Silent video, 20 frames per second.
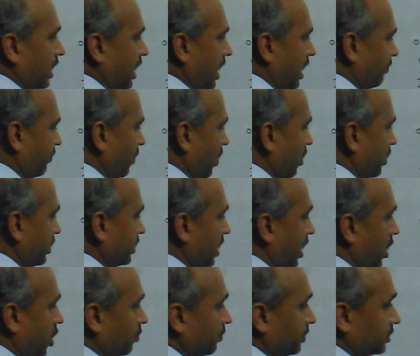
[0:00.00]
upon
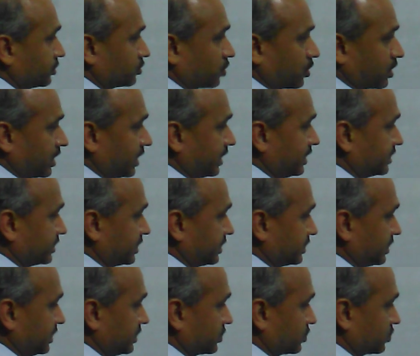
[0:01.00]
how much total
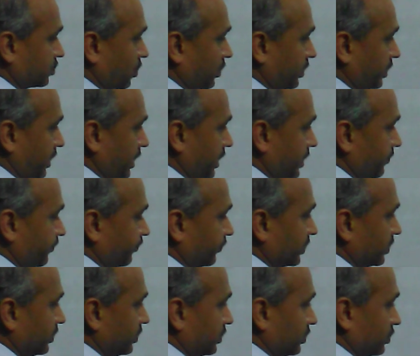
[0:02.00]
resistance is 20.
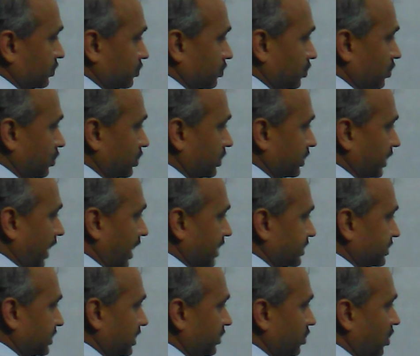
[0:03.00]
So
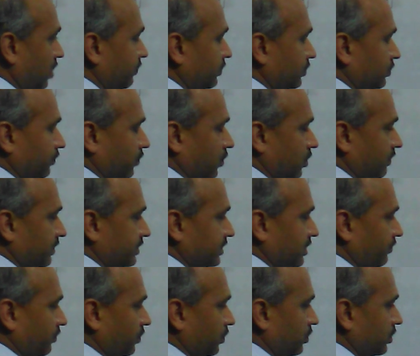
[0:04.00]
cancel it off. 4 1
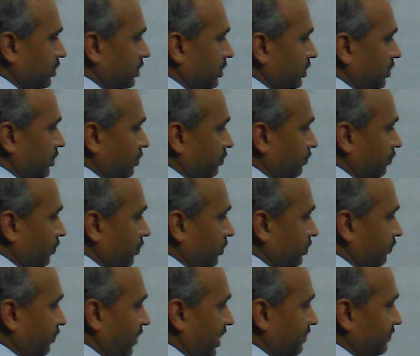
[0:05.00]
ja 4.
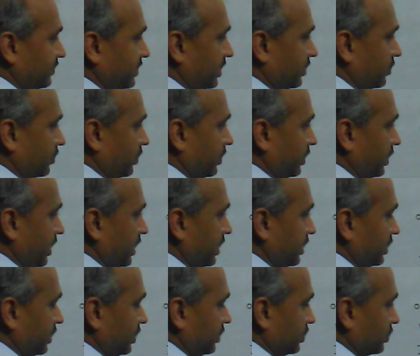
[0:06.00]
4 5 ja
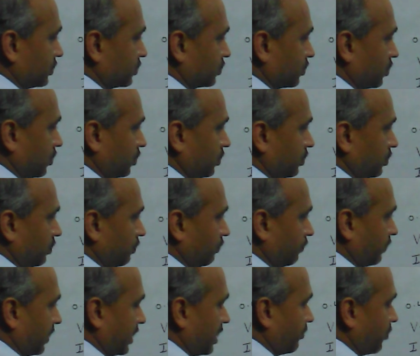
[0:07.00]
20. So
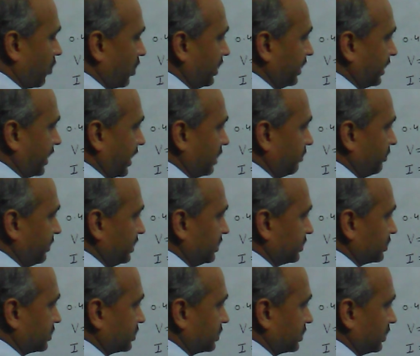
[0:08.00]
1 upon 10
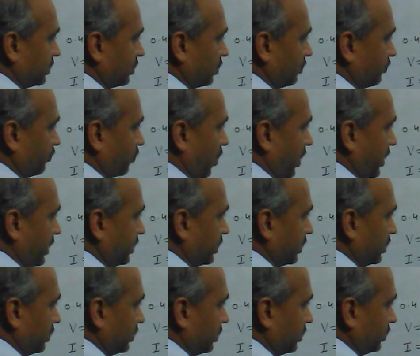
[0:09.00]
means
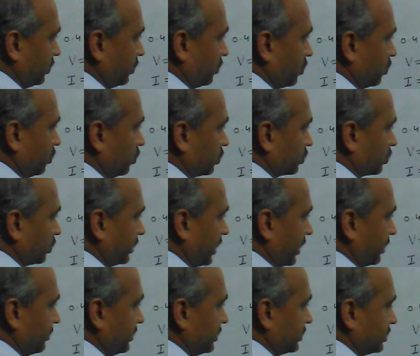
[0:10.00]
0.2. So
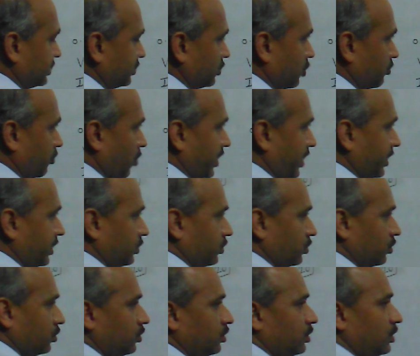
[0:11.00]
that means
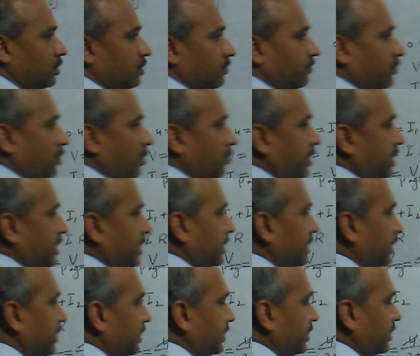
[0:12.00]
0.2 from
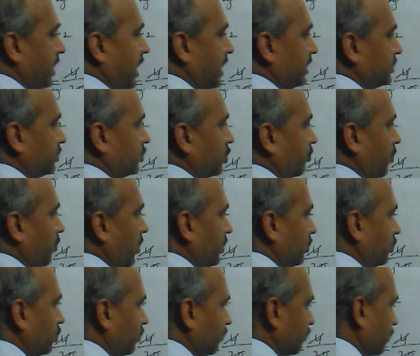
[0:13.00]
here and
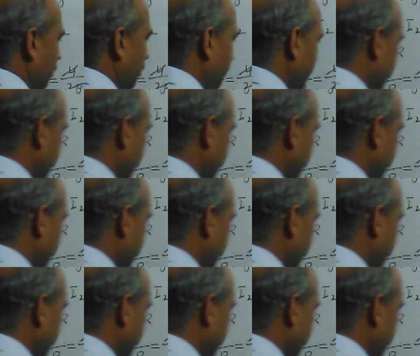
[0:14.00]
0.2 from